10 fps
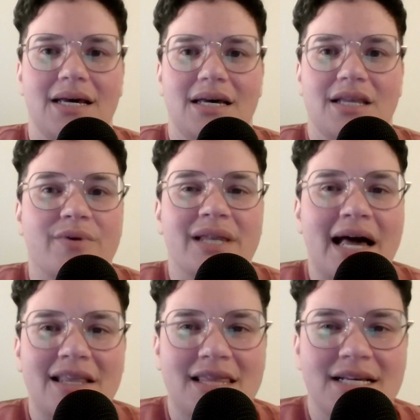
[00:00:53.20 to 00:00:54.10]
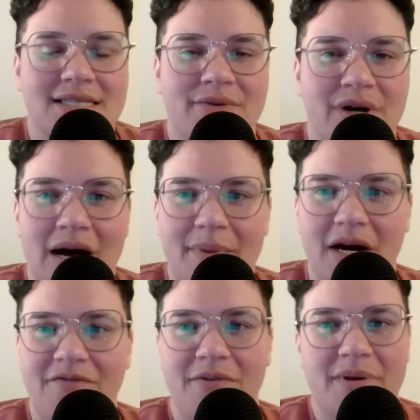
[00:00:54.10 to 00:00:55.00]
There were a lot of things that were coming
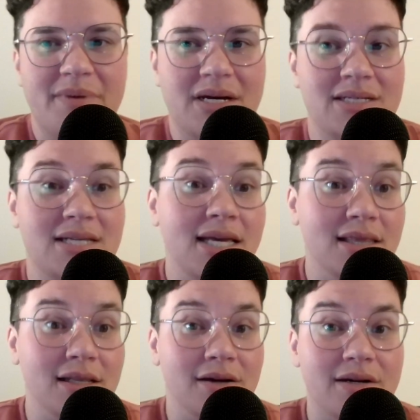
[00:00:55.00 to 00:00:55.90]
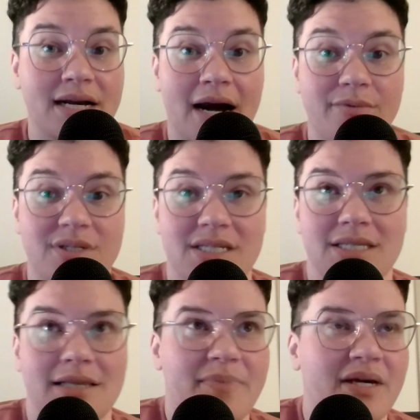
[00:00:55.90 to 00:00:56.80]
up for me because in the learning, I was
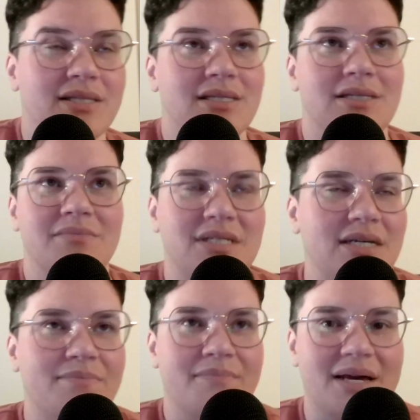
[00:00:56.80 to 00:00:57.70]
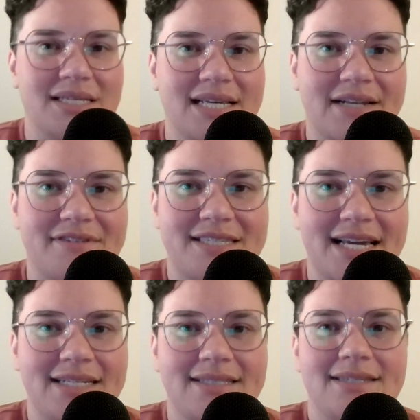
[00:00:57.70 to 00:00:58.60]
slipping into some deep meditative
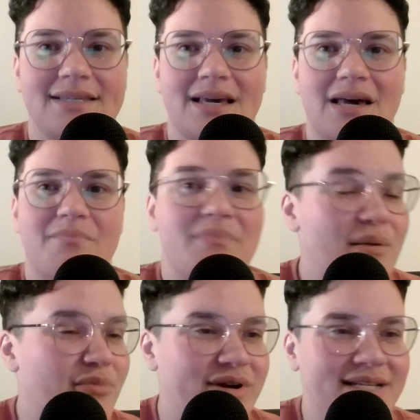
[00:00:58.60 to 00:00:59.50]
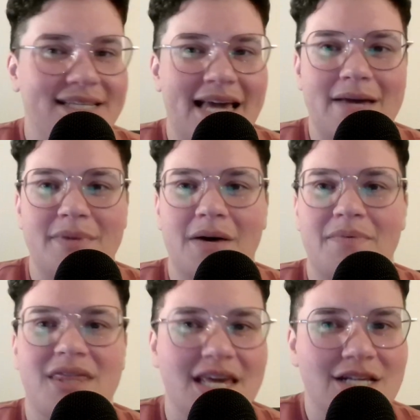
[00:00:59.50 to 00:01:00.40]
states. Memories came up,
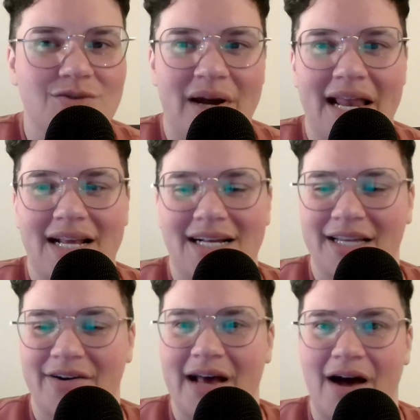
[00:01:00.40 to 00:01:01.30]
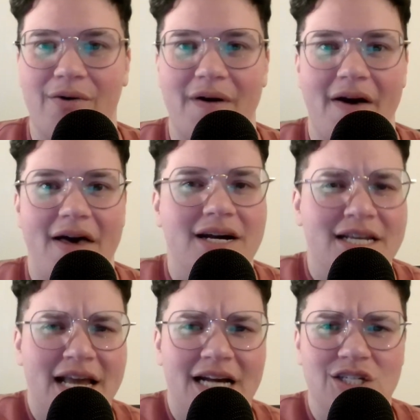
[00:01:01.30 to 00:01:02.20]
things were getting cleared out,
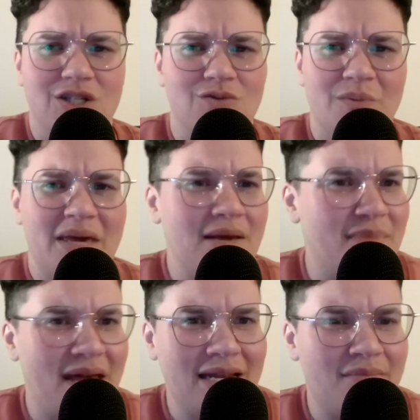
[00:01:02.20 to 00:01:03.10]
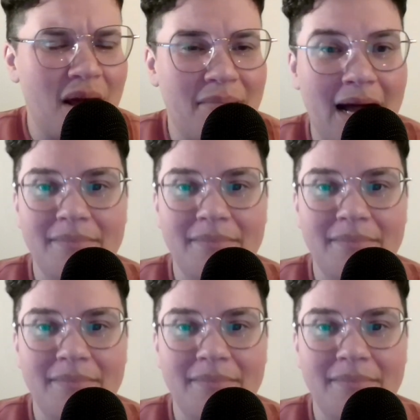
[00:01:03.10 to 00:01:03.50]
connections were being made in my mind